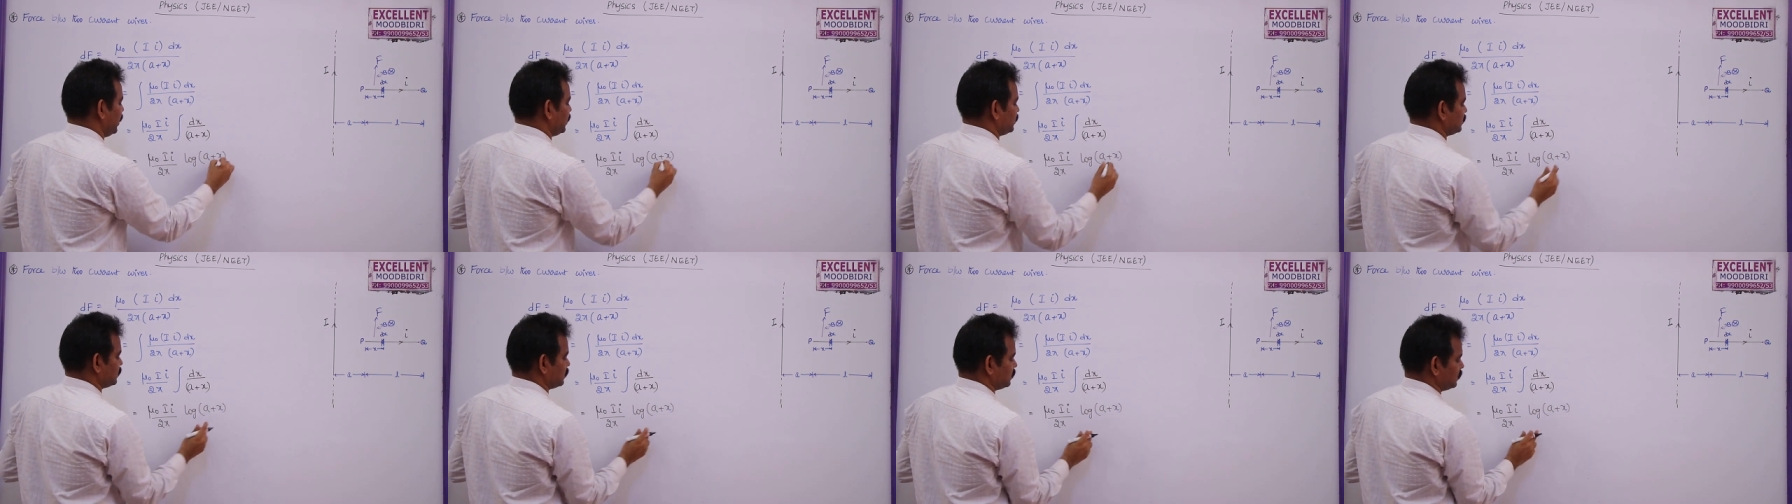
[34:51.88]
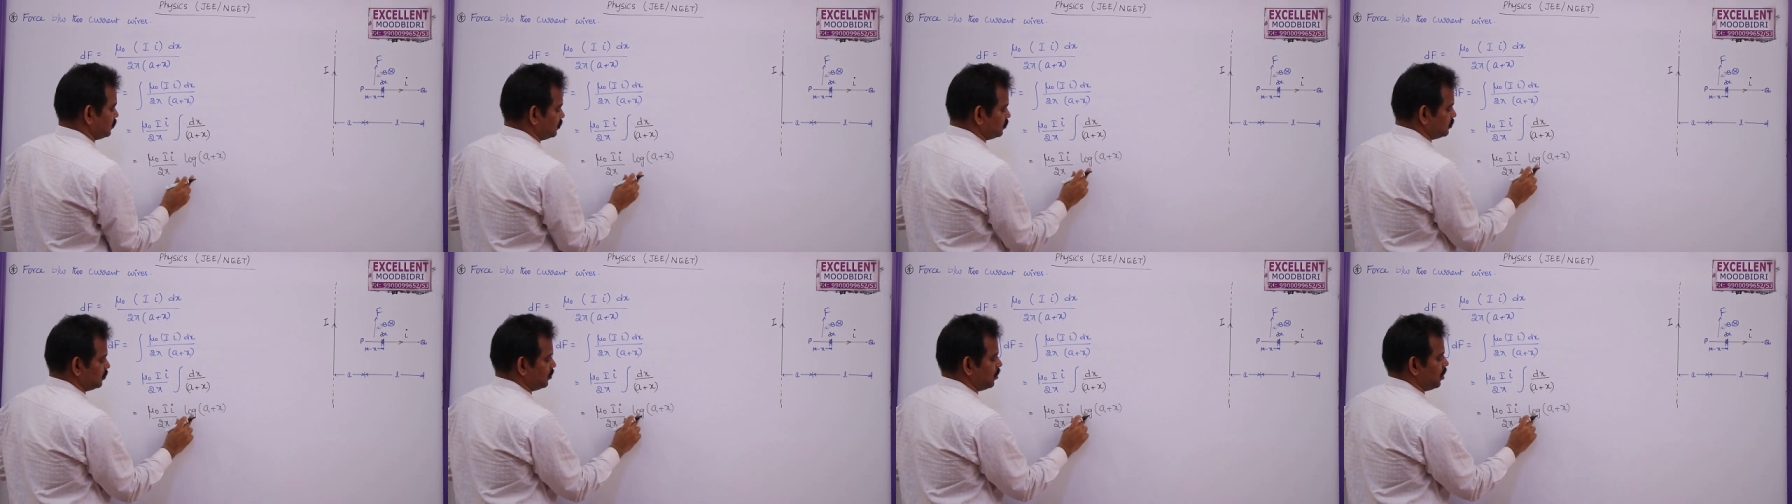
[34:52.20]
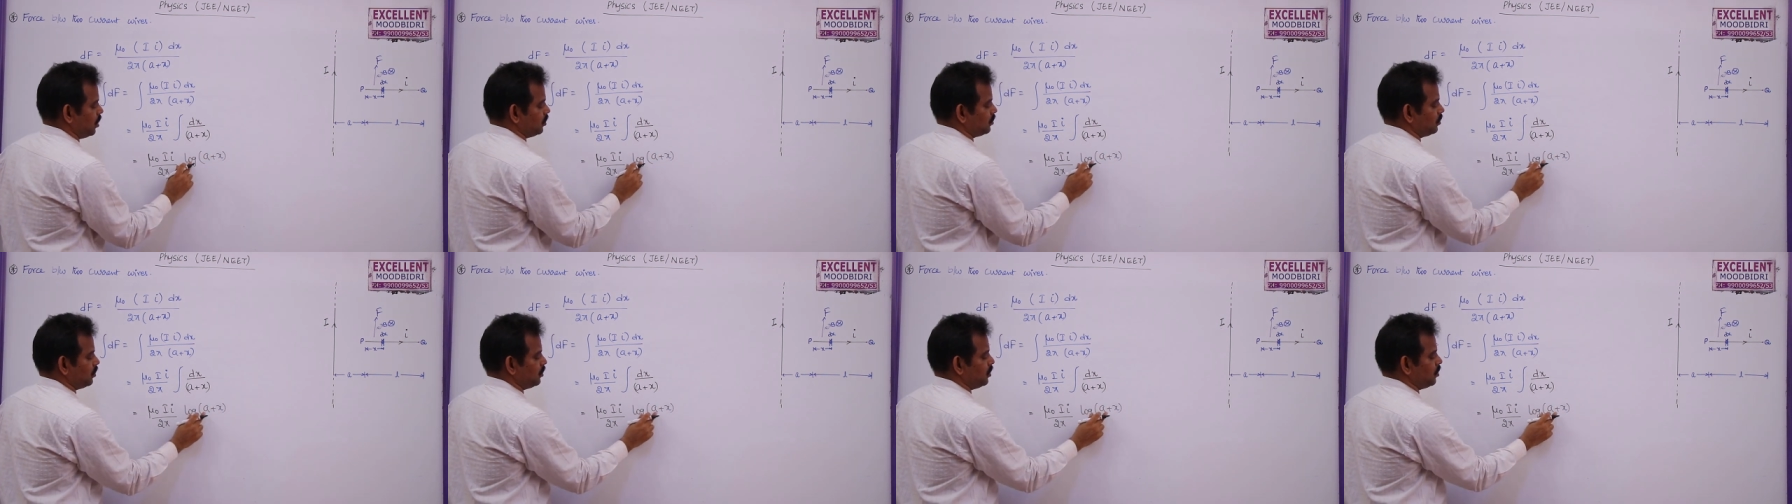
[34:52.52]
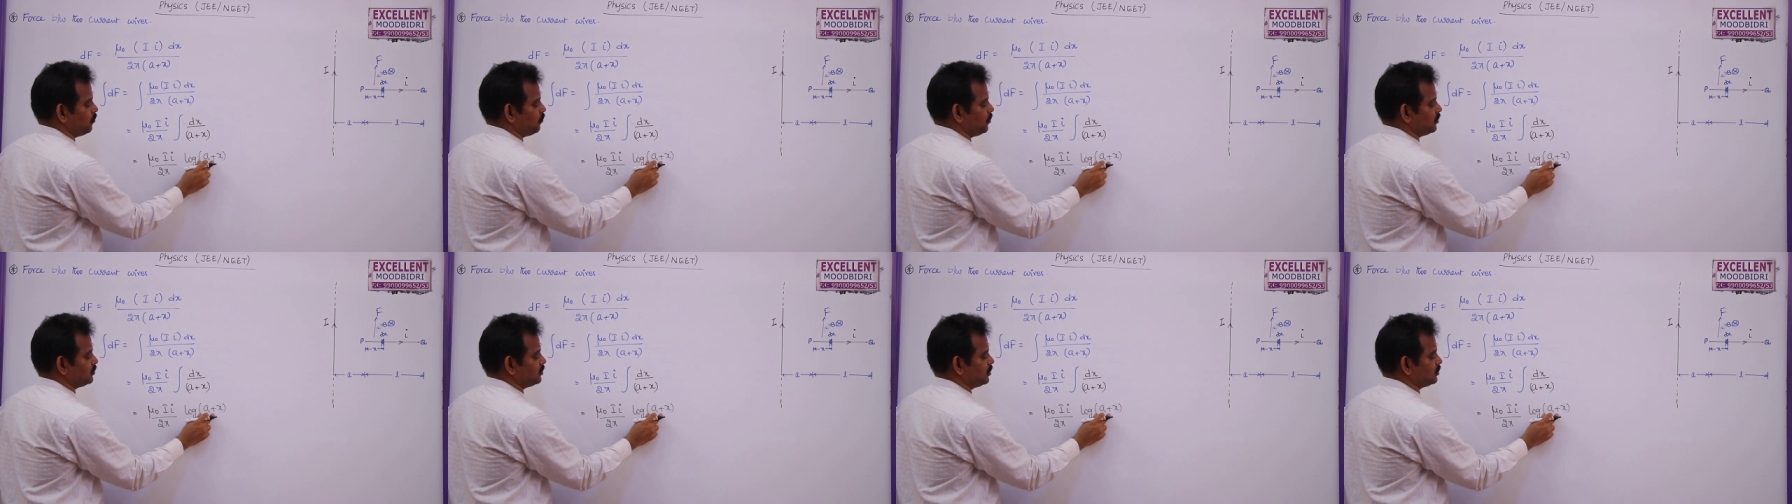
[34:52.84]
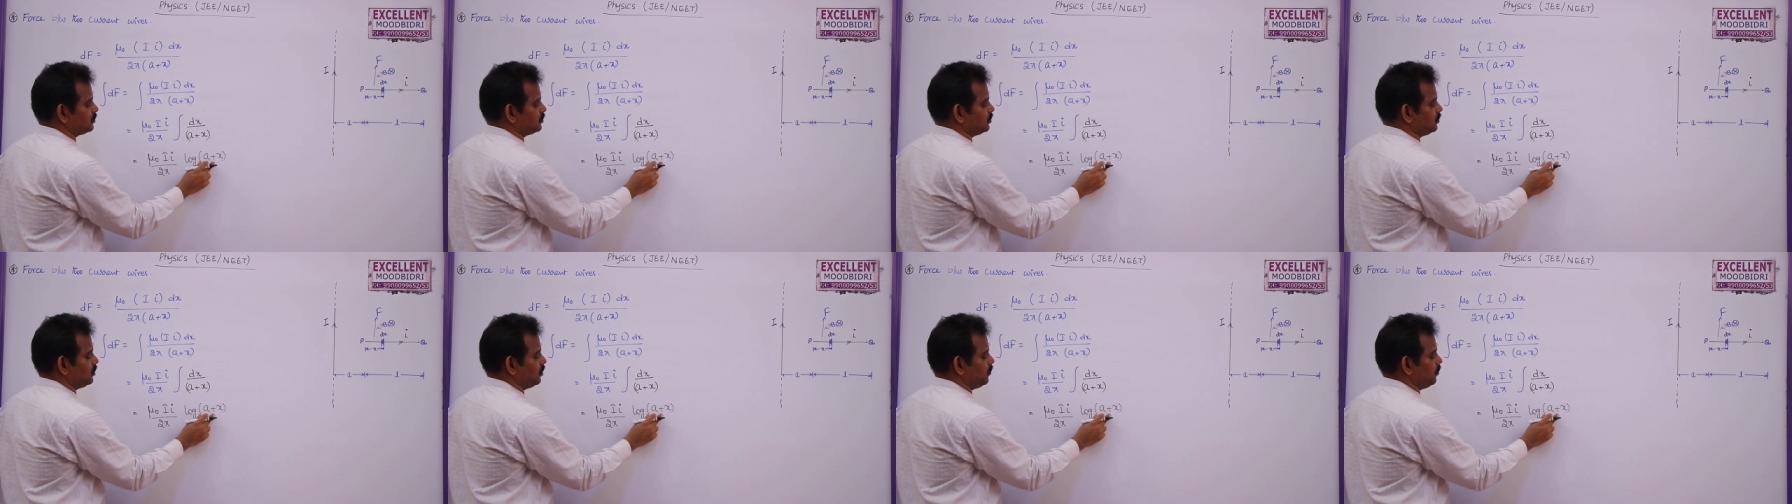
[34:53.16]
x this log a plus
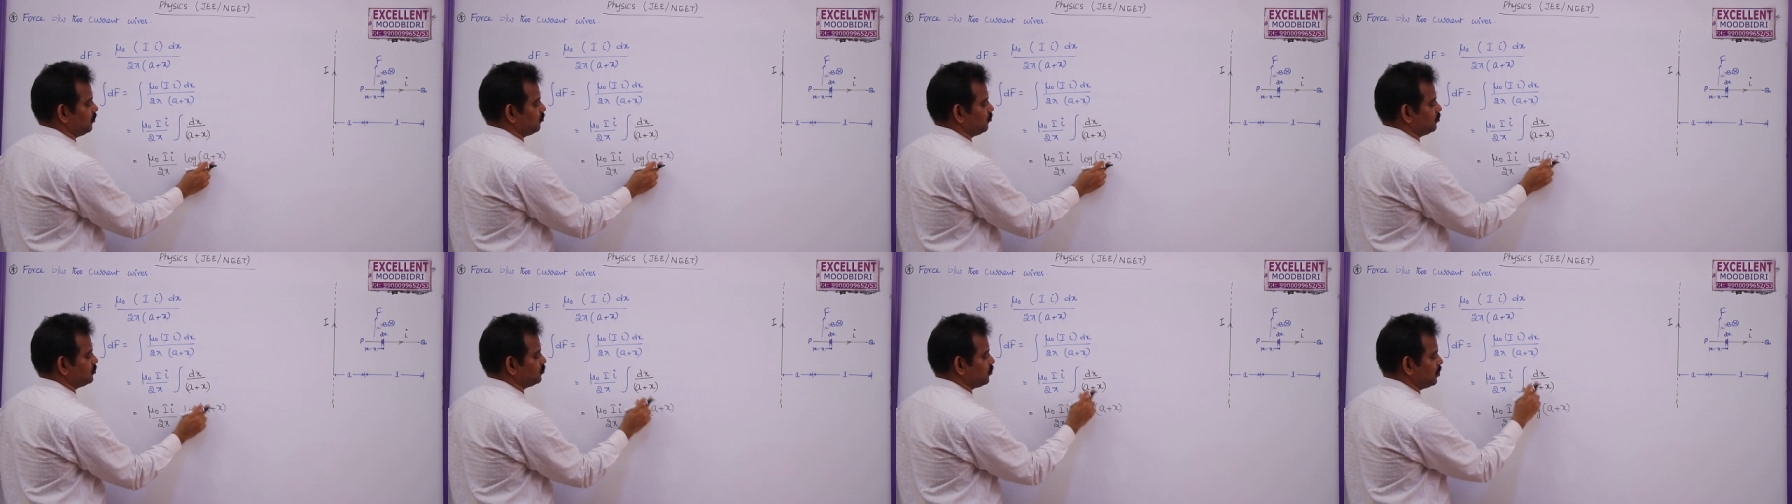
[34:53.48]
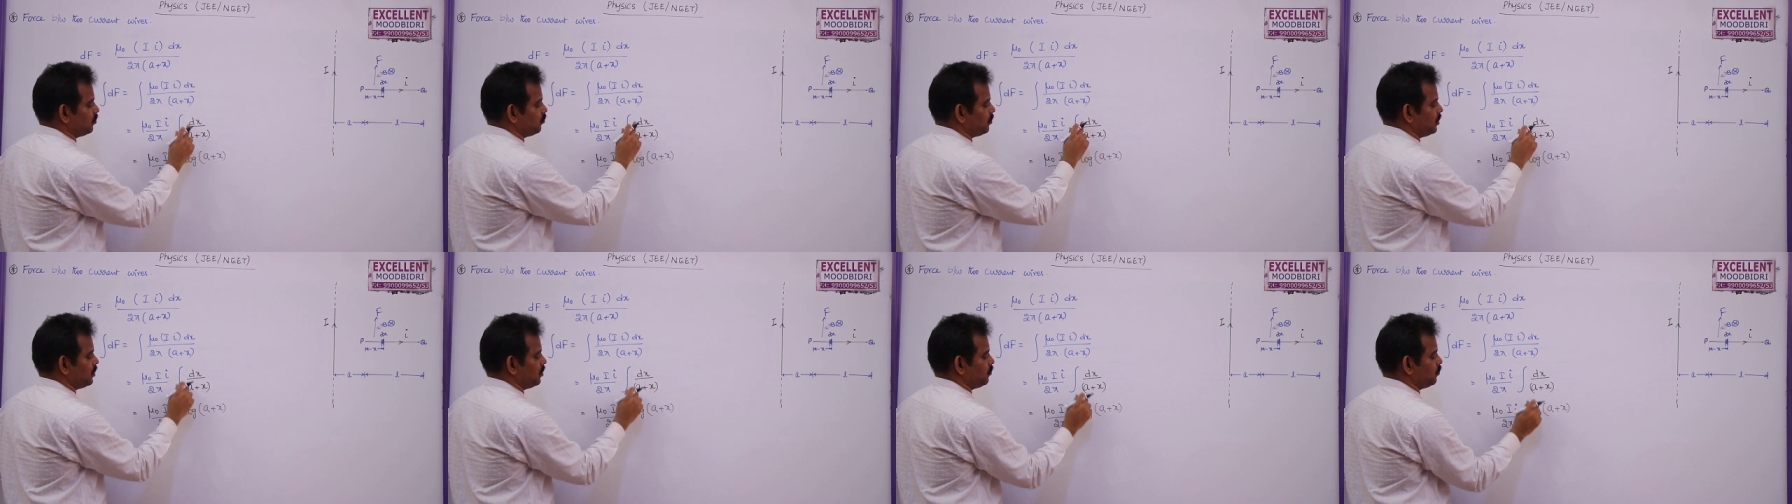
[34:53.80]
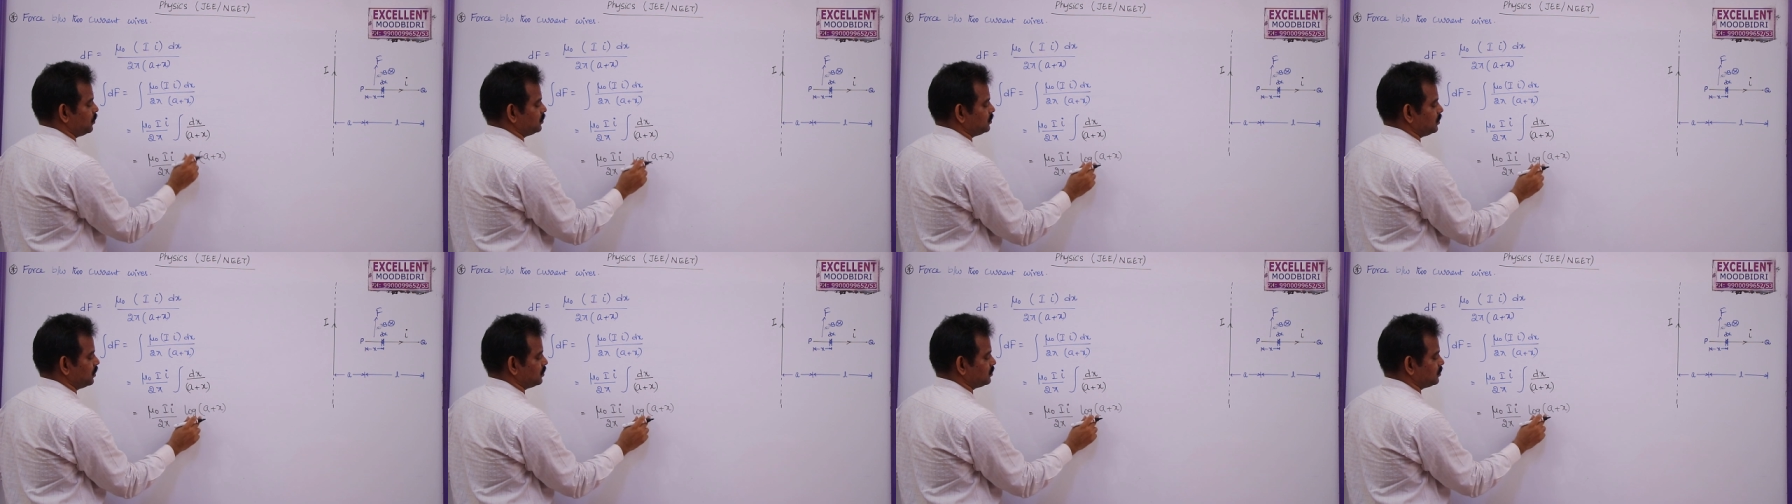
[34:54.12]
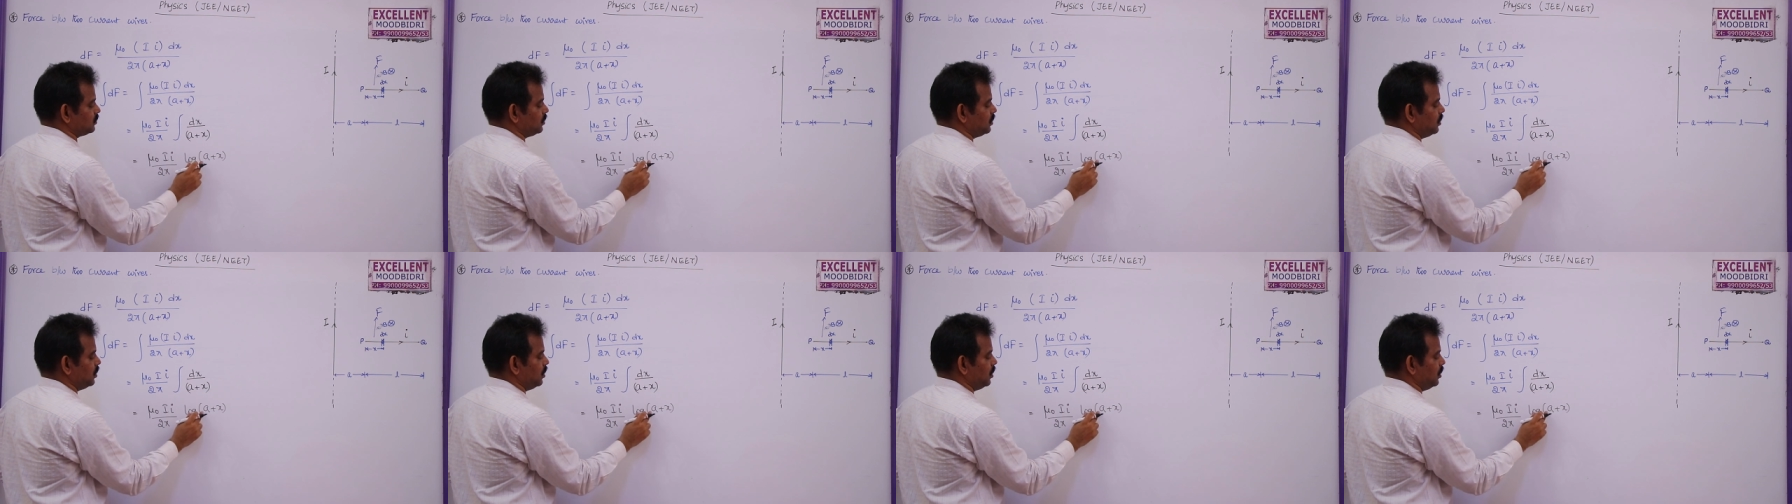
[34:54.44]
x the derivative is 1 by a plus x